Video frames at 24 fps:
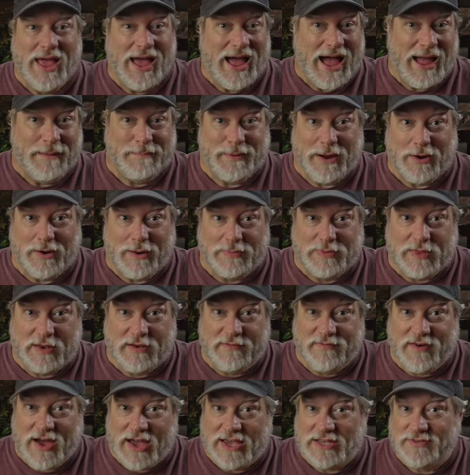I powered up the
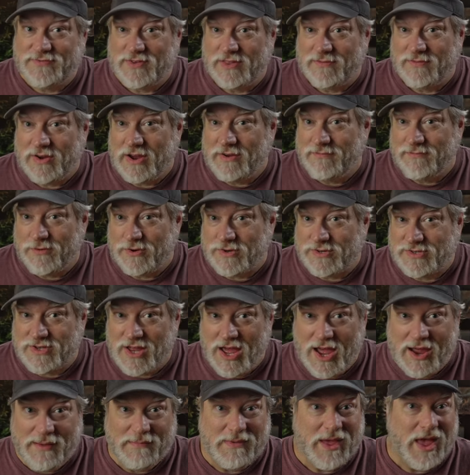device for the very first
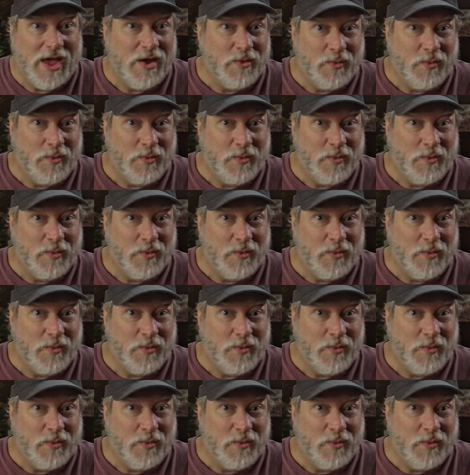time,